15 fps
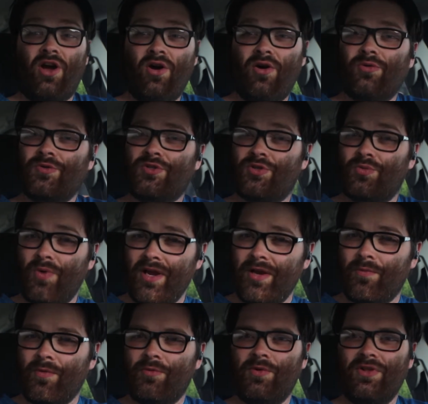oh,
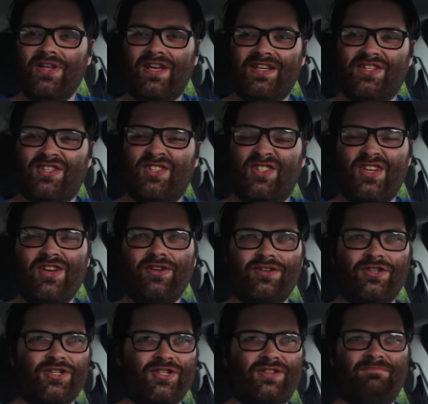sweet, we really get to see her
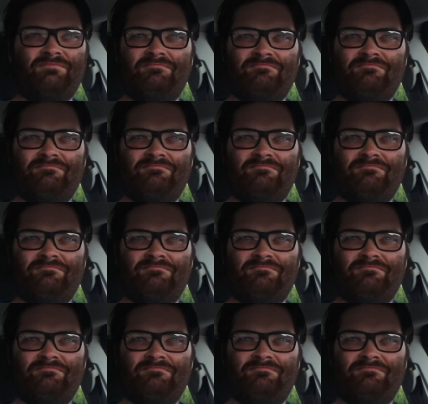just